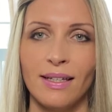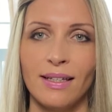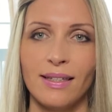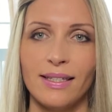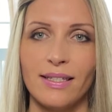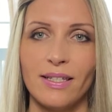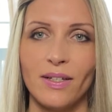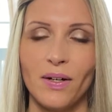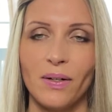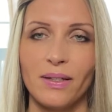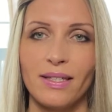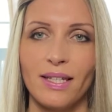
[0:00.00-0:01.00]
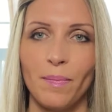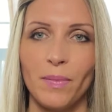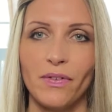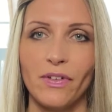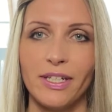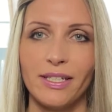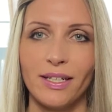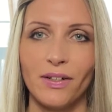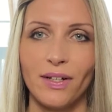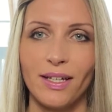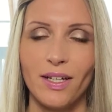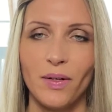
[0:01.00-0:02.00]
This is called Samavrtti,
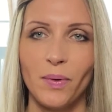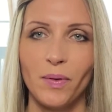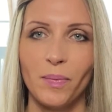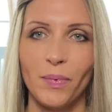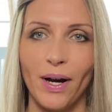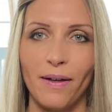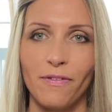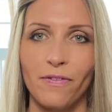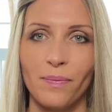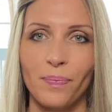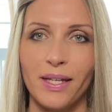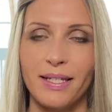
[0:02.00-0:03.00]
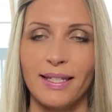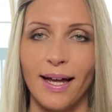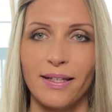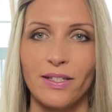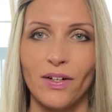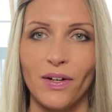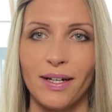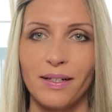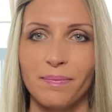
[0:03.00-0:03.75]
or equal breath in Sanskrit.